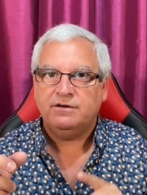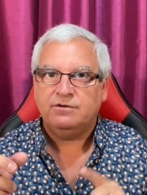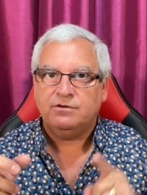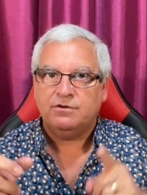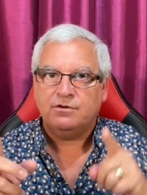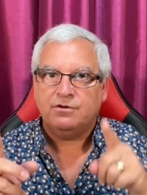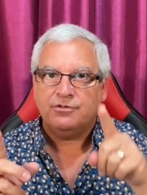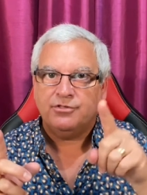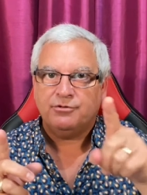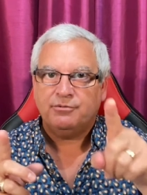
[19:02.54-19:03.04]

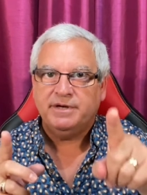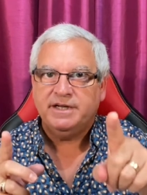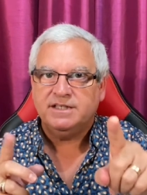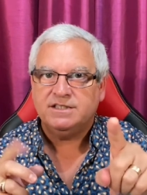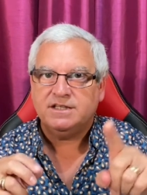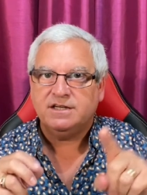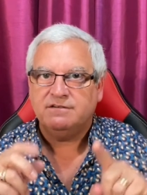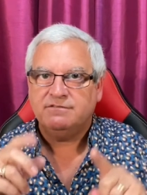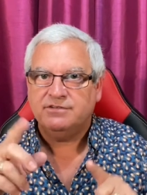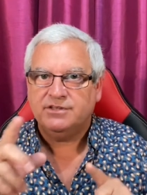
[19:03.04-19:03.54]
or 3's
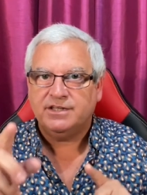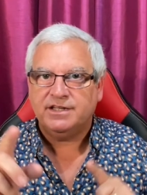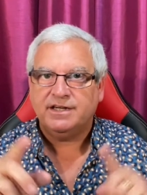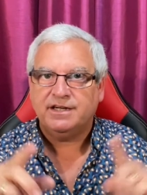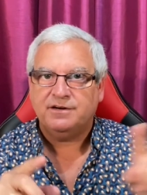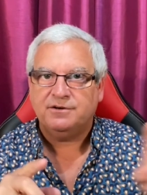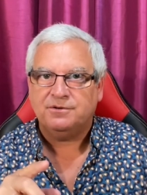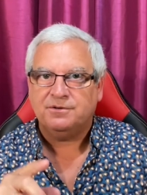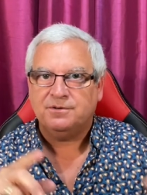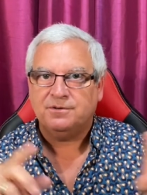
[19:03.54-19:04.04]
over
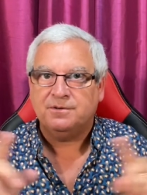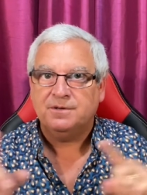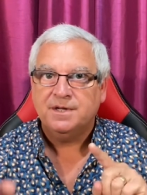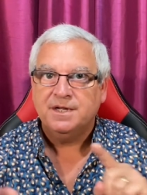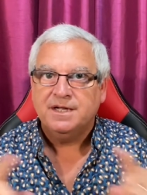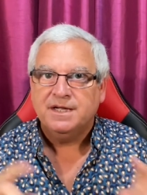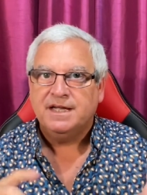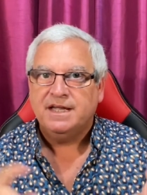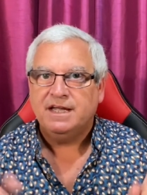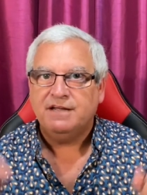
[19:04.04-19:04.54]
there. Or
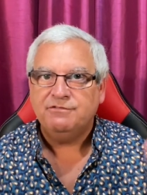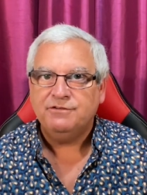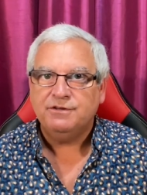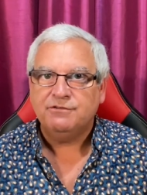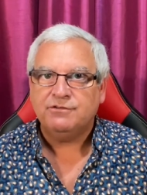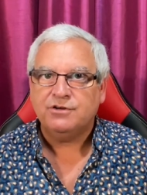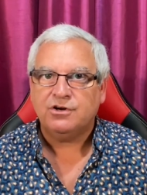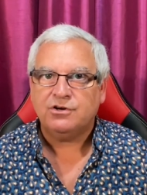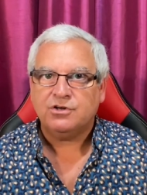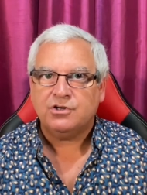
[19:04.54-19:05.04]
if
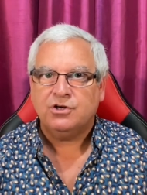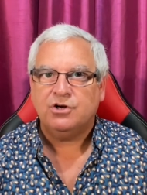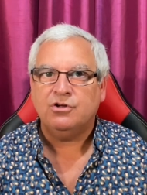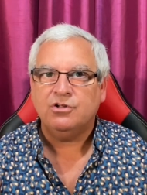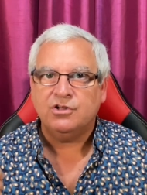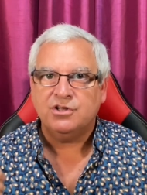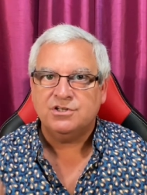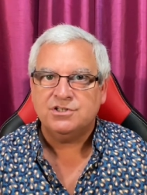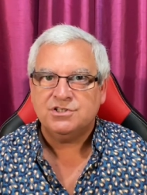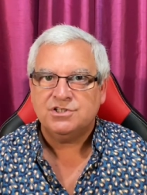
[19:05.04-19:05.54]
you've got
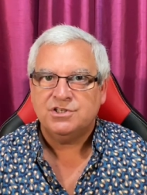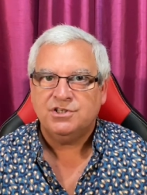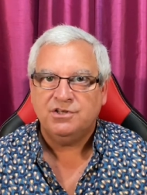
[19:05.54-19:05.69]
colours,